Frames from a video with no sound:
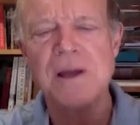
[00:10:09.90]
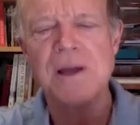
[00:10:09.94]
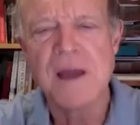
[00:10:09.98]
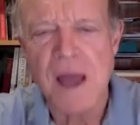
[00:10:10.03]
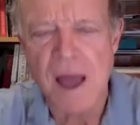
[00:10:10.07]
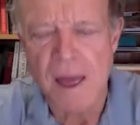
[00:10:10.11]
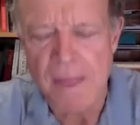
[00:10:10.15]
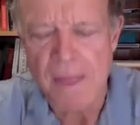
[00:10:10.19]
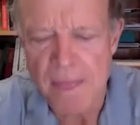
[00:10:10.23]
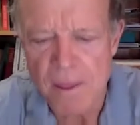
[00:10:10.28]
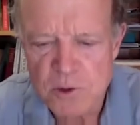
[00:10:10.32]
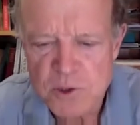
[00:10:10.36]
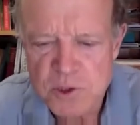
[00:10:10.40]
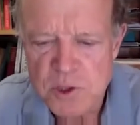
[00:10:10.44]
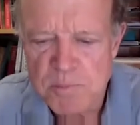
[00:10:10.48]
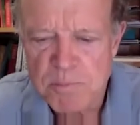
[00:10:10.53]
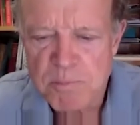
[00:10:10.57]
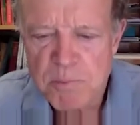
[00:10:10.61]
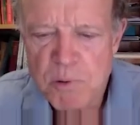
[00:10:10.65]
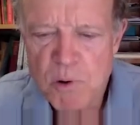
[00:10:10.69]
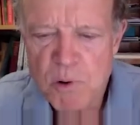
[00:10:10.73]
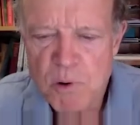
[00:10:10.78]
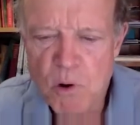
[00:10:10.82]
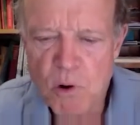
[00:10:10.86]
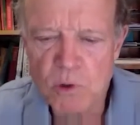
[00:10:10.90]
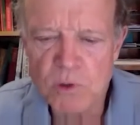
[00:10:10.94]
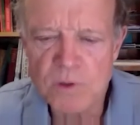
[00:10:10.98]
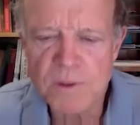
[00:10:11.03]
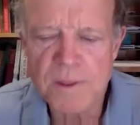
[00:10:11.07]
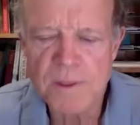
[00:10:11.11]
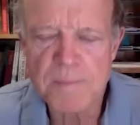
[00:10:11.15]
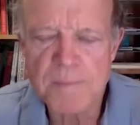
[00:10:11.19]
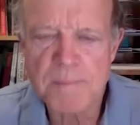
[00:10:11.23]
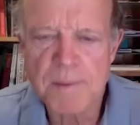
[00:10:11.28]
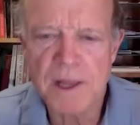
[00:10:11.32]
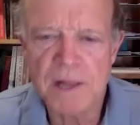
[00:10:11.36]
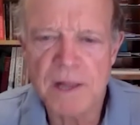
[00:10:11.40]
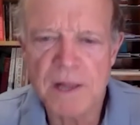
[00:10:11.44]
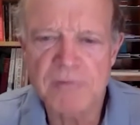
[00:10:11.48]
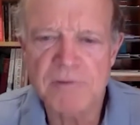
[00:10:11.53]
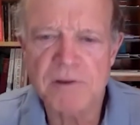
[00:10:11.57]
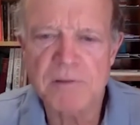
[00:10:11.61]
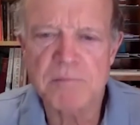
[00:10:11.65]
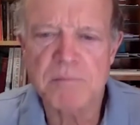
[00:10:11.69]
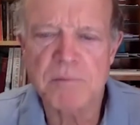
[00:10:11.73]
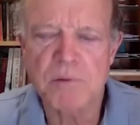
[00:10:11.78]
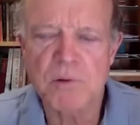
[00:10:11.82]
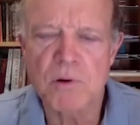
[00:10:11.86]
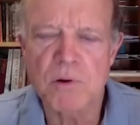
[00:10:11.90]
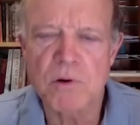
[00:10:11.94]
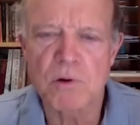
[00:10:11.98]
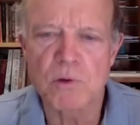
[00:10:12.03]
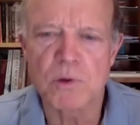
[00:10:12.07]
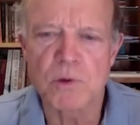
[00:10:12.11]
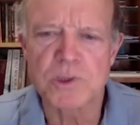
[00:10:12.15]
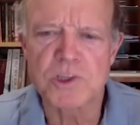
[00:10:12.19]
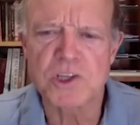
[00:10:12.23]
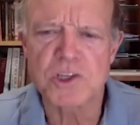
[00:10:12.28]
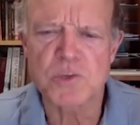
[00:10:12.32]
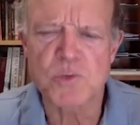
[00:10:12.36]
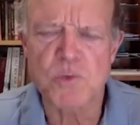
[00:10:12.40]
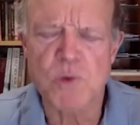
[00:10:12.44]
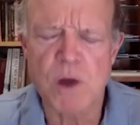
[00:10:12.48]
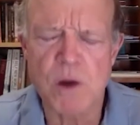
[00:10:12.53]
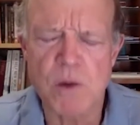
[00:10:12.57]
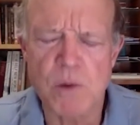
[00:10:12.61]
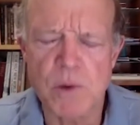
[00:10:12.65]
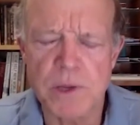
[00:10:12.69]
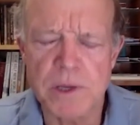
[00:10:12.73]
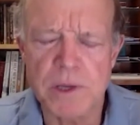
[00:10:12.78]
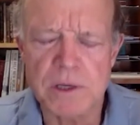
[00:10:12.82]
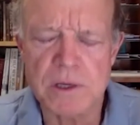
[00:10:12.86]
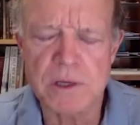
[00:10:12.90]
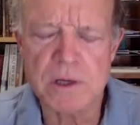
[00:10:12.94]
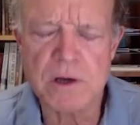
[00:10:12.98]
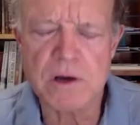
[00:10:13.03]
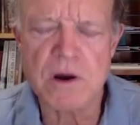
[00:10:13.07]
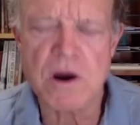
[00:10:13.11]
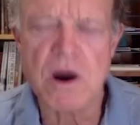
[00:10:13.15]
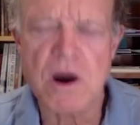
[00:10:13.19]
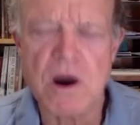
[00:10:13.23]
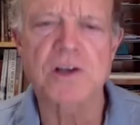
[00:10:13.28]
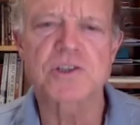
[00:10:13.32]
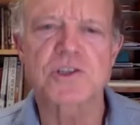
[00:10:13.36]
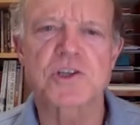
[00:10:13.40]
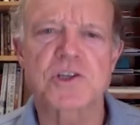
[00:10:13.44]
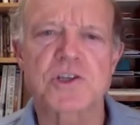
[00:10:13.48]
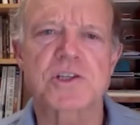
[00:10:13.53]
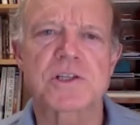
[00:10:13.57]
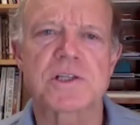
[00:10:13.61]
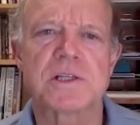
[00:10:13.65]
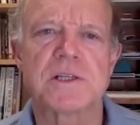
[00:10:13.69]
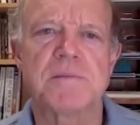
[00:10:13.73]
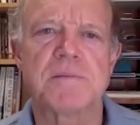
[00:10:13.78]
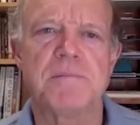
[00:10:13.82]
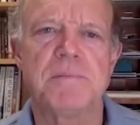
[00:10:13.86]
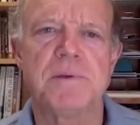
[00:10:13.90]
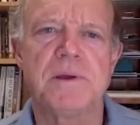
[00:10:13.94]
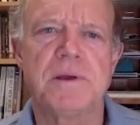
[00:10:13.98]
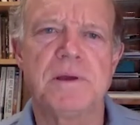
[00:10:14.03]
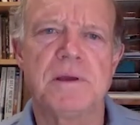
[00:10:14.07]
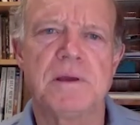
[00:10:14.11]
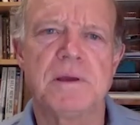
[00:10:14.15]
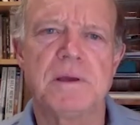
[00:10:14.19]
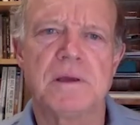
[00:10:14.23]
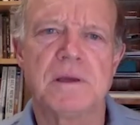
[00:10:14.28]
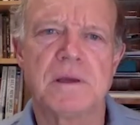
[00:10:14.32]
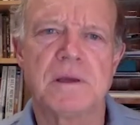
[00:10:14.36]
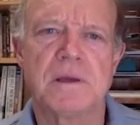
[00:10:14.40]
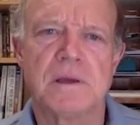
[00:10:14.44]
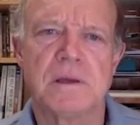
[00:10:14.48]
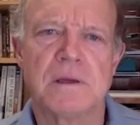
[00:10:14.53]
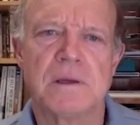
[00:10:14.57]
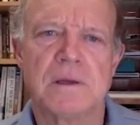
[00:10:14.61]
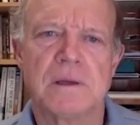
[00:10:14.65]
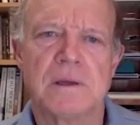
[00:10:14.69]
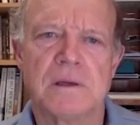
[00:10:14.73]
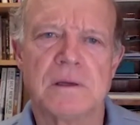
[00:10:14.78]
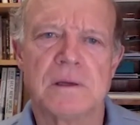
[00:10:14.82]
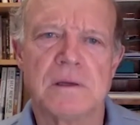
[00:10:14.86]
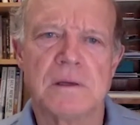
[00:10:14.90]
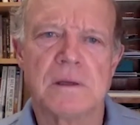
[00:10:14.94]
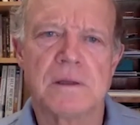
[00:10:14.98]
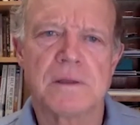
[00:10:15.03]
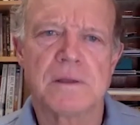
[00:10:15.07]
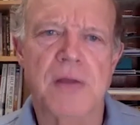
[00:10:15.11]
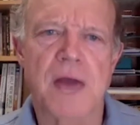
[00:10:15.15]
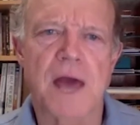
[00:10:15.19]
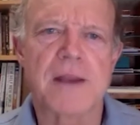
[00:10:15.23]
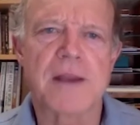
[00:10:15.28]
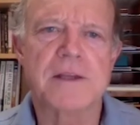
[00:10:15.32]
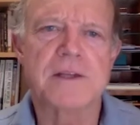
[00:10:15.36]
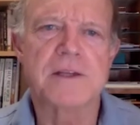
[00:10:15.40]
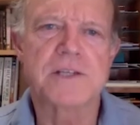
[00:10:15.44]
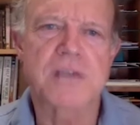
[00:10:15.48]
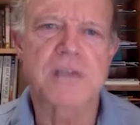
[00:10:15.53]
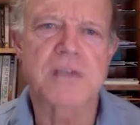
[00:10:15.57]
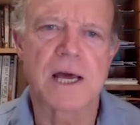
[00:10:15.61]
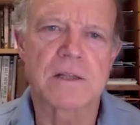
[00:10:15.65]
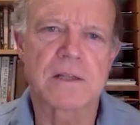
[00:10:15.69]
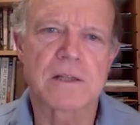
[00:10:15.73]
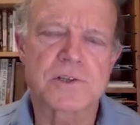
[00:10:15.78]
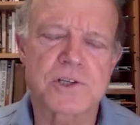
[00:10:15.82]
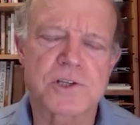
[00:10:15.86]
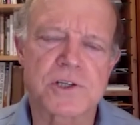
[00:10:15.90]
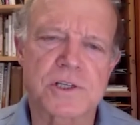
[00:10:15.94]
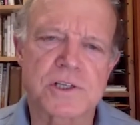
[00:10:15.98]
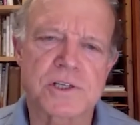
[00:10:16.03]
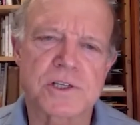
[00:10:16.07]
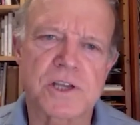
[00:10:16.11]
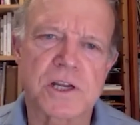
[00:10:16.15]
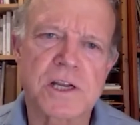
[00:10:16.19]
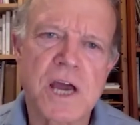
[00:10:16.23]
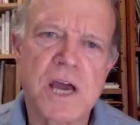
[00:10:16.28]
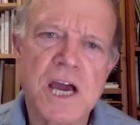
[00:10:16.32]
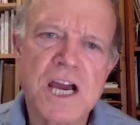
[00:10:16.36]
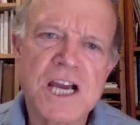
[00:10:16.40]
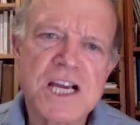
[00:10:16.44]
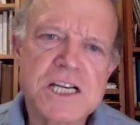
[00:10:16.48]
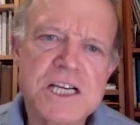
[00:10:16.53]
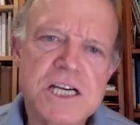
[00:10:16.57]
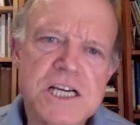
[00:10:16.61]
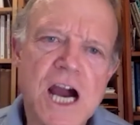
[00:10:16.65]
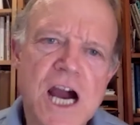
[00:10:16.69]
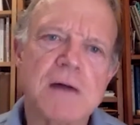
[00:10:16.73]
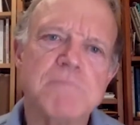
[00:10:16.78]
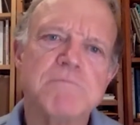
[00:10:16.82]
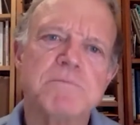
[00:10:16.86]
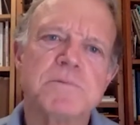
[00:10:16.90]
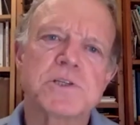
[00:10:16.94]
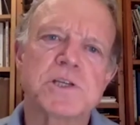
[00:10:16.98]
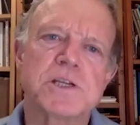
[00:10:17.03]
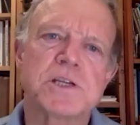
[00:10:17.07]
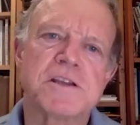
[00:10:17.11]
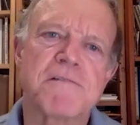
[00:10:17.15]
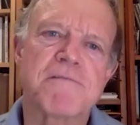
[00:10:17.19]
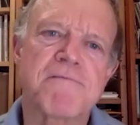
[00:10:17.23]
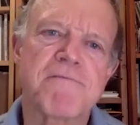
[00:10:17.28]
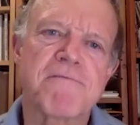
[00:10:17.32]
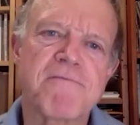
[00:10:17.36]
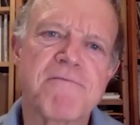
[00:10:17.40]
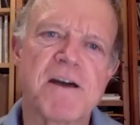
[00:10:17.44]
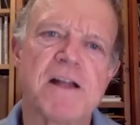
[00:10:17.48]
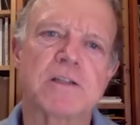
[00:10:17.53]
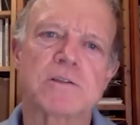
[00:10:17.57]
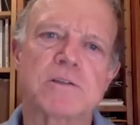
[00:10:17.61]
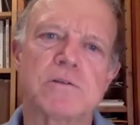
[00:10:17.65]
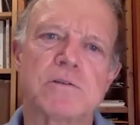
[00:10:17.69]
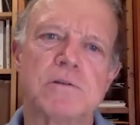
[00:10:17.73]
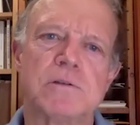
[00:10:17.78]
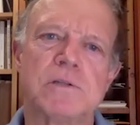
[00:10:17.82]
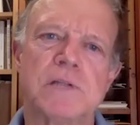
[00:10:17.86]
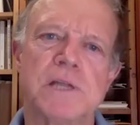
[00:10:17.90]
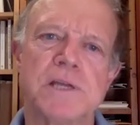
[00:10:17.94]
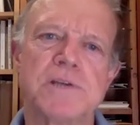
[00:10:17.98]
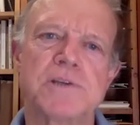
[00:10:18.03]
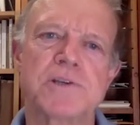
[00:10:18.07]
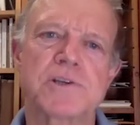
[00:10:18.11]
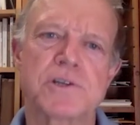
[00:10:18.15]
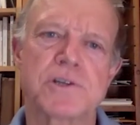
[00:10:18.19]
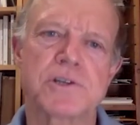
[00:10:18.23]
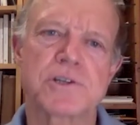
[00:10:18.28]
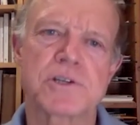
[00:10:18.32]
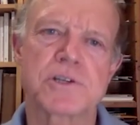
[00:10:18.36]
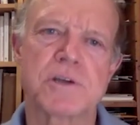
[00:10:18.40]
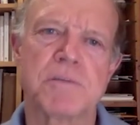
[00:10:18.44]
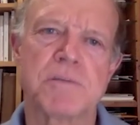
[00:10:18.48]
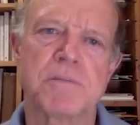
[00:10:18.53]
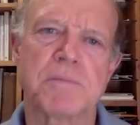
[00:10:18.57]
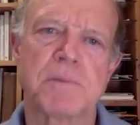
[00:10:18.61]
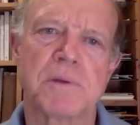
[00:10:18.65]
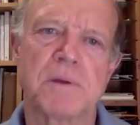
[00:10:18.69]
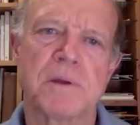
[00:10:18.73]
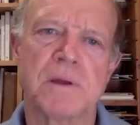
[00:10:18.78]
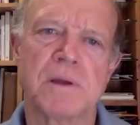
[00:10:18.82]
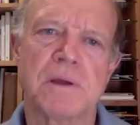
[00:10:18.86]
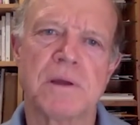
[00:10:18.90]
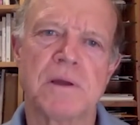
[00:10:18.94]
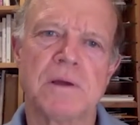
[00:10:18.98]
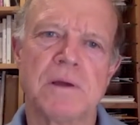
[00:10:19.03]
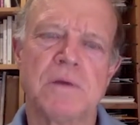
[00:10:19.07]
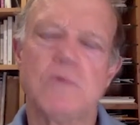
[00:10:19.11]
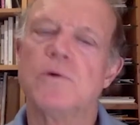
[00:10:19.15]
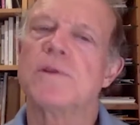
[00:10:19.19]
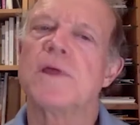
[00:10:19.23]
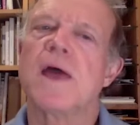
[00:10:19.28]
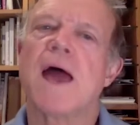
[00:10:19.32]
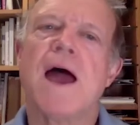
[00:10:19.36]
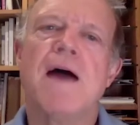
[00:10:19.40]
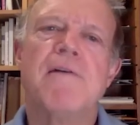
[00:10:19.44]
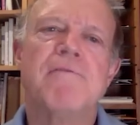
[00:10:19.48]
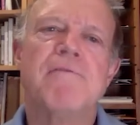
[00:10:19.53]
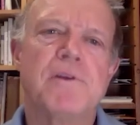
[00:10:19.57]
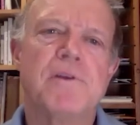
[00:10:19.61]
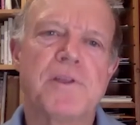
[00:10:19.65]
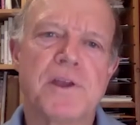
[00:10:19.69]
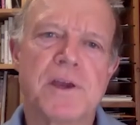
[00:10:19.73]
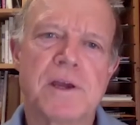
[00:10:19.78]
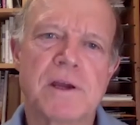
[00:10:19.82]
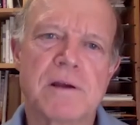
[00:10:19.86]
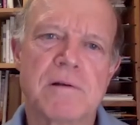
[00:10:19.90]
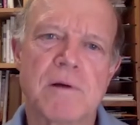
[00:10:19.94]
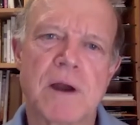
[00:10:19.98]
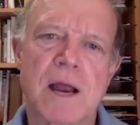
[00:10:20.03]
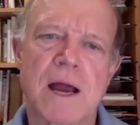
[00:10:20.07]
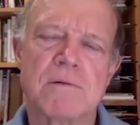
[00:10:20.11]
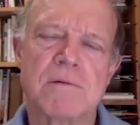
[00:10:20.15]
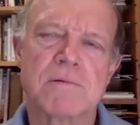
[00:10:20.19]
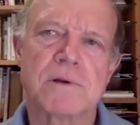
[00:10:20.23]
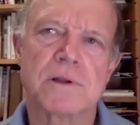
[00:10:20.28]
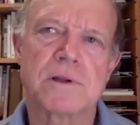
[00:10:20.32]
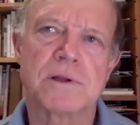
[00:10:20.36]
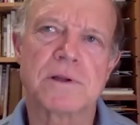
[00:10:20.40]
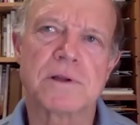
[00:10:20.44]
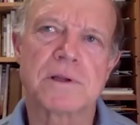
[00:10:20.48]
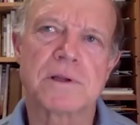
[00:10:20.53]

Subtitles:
And there's the pole in the pelvic bowl, which is where we can consciously be. That intelligence that comes into felt relationship with everything around it.